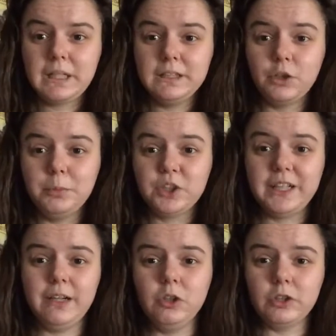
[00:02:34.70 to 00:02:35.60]
Little Book
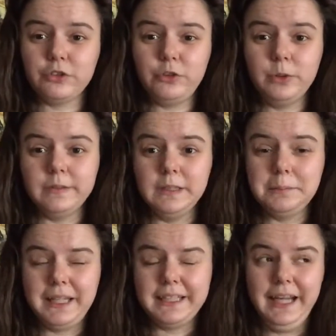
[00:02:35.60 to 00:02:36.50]
Owl or two of
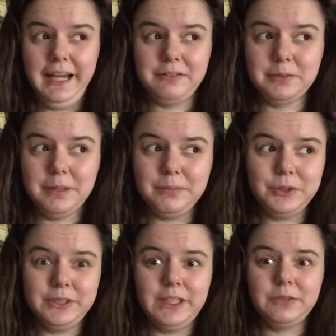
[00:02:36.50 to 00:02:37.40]
them. I can't
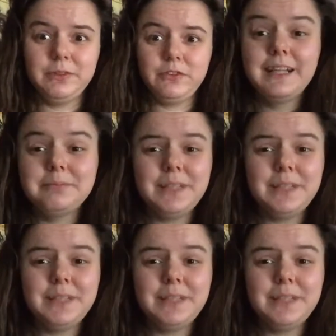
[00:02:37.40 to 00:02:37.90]
remember who the other ones are.